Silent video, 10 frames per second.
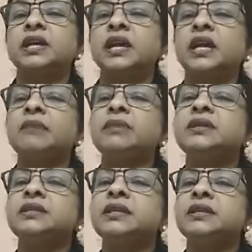A, B,
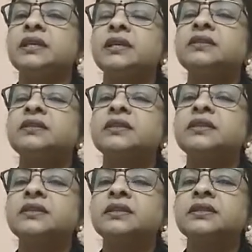C, D, the
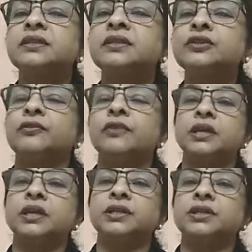citizens of a
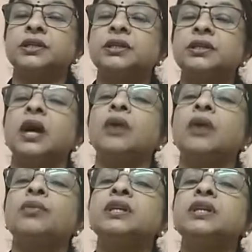nation, how much
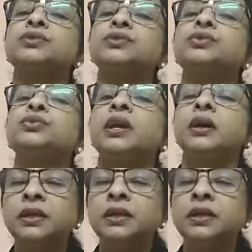do they earn?